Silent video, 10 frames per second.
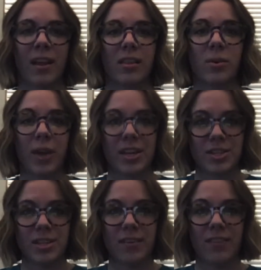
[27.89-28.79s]

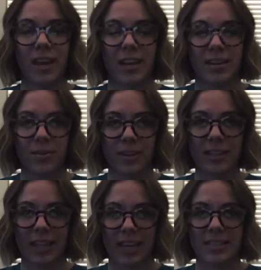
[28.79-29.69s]
Location of the endocrine
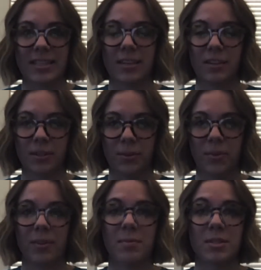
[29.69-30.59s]
glands include
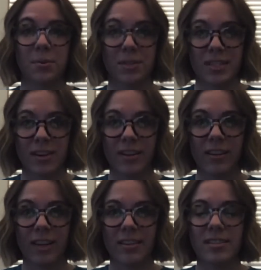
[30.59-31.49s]
the pituitary
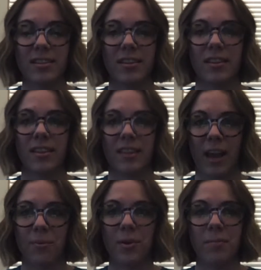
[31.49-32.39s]
gland, the
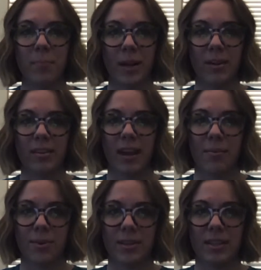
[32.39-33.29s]
thyroid and
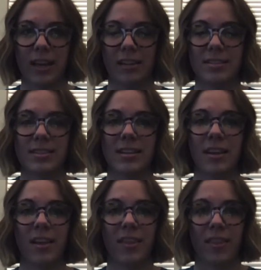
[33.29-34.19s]
parathyroid glands,
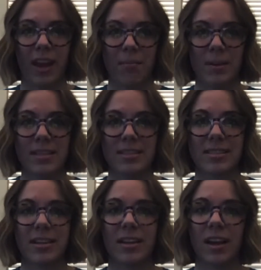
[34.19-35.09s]
thymus,
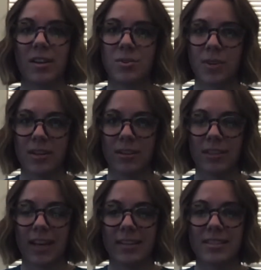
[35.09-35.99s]
adrenal
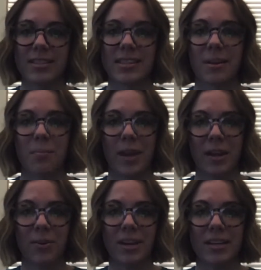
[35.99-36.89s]
glands,
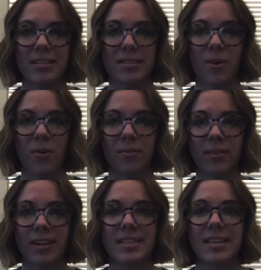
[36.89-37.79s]
pancreas,
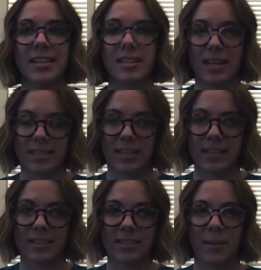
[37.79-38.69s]
ovaries, and
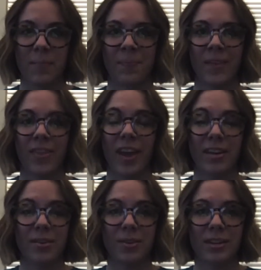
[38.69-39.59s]
testes. The
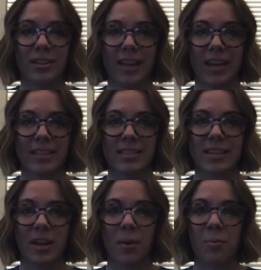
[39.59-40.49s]
endocrine glands
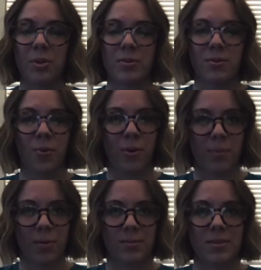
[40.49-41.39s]
produce
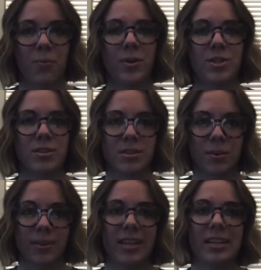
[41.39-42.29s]
hormones, which are
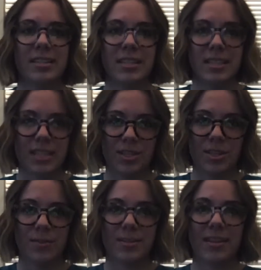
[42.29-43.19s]
secreted into the
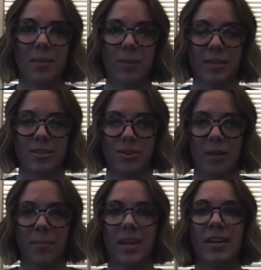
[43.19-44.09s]
tissues in the
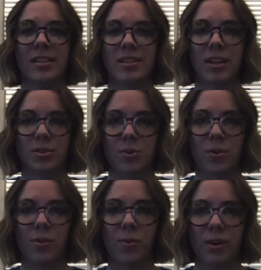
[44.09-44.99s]
bloodstream to
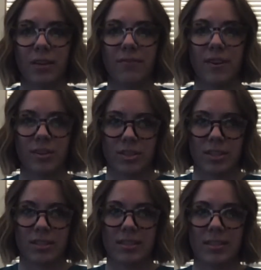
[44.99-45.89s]
control organ
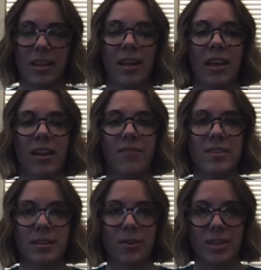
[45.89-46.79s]
functions. If the
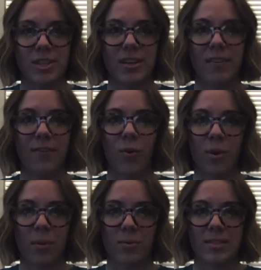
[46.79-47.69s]
secretion of
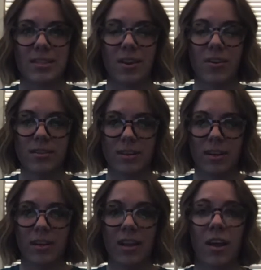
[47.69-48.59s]
hormones is
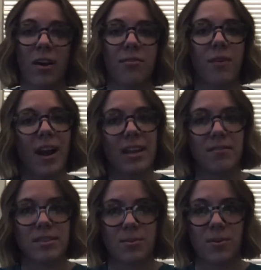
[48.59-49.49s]
altered, a variety of
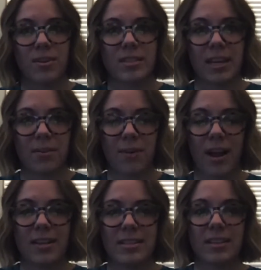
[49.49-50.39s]
disorders can
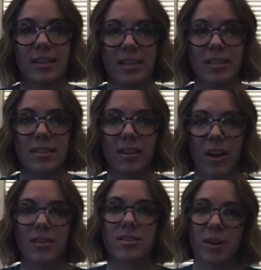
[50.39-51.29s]
arise and lead to
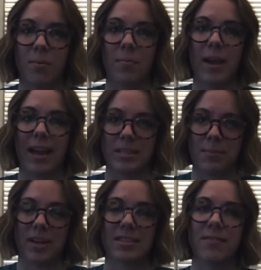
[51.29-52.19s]
long-term
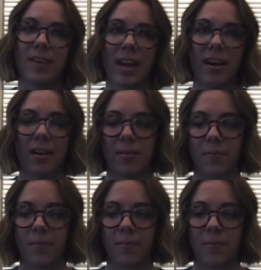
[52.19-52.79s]
aspects of care.